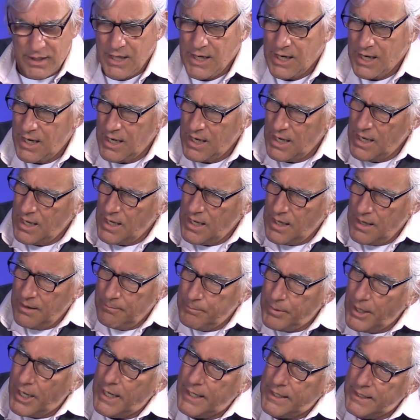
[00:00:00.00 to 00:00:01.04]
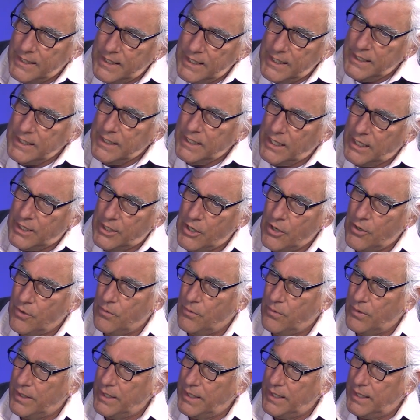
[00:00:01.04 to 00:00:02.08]
That's right. But, you
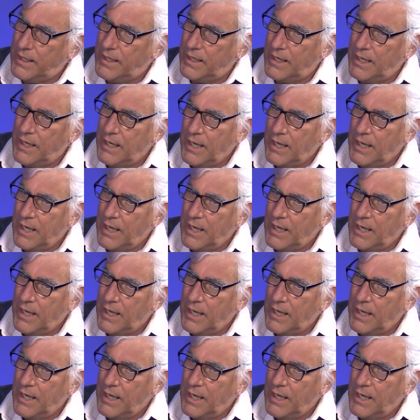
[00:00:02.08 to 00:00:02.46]
know, it,